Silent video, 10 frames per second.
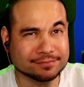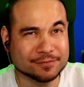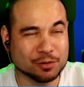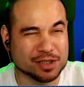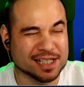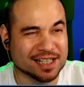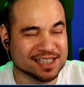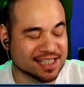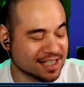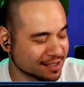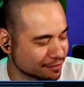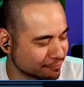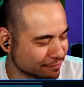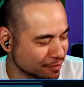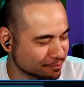was it Dusty
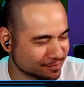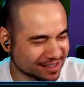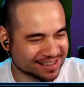from